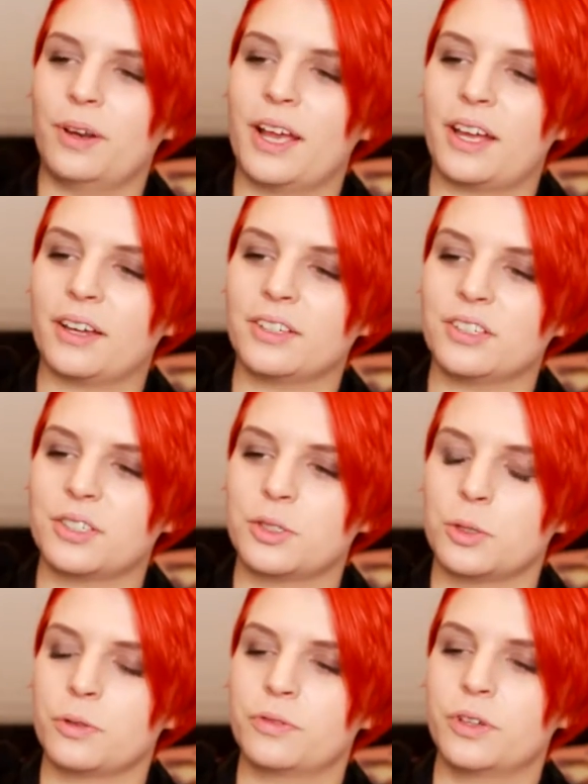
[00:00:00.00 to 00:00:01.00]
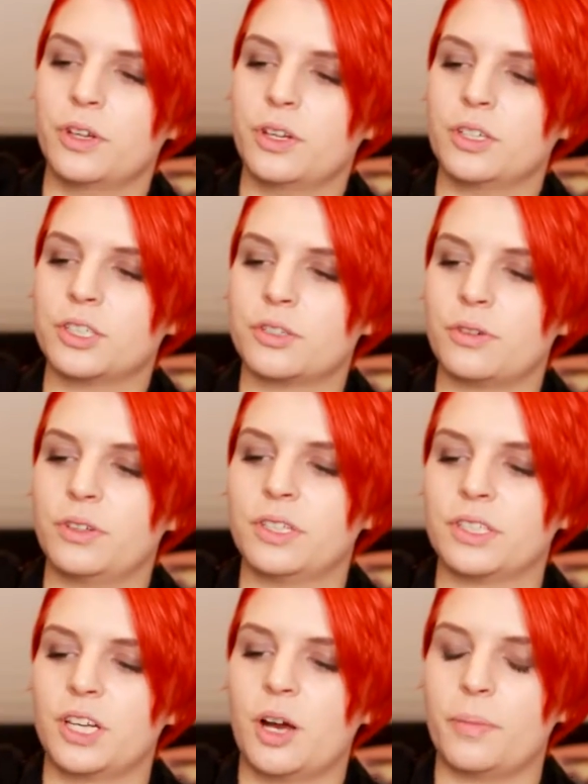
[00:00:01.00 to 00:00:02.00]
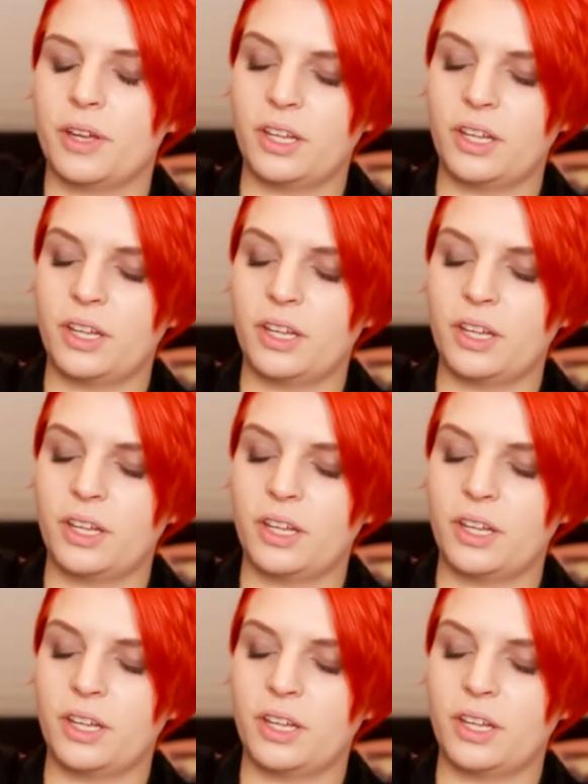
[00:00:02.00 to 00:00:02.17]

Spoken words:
Like, I can just sort of screw this up